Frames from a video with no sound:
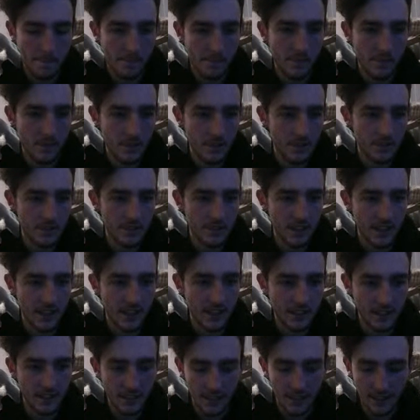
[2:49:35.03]
let's add
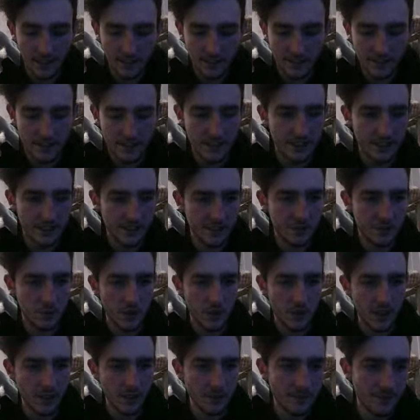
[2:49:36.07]
an else here as
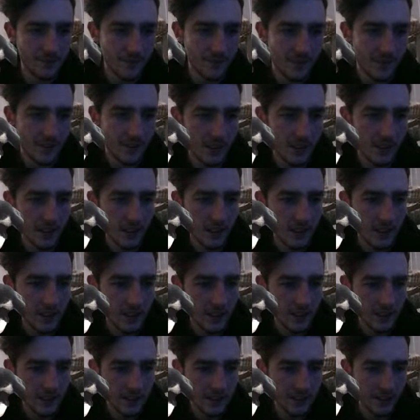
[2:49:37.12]
well.
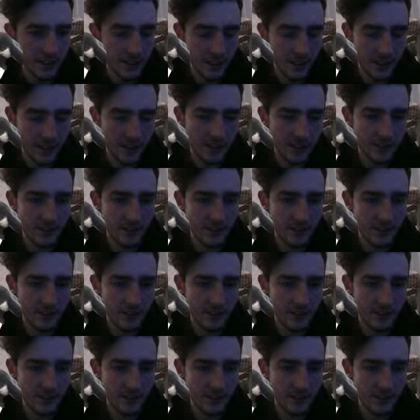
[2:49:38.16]
We can go